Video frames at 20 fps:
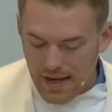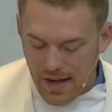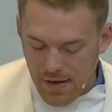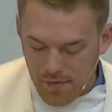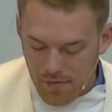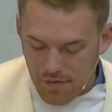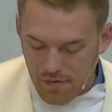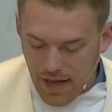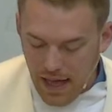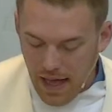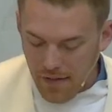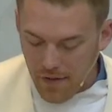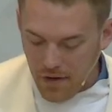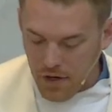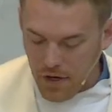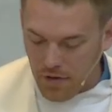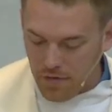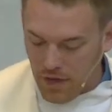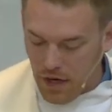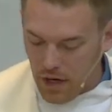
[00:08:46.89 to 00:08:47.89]
and
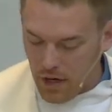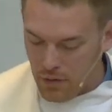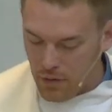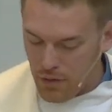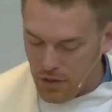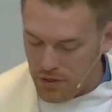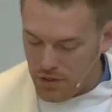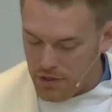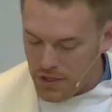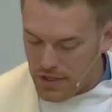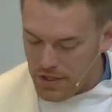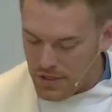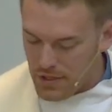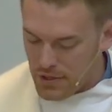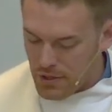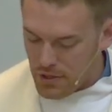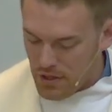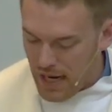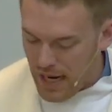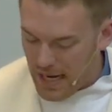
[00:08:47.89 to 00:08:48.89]
Father of our Lord
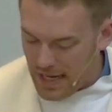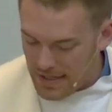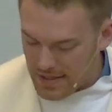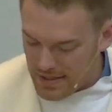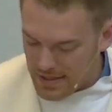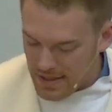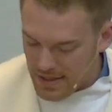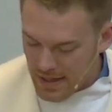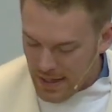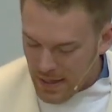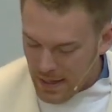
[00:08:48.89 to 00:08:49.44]
Jesus Christ.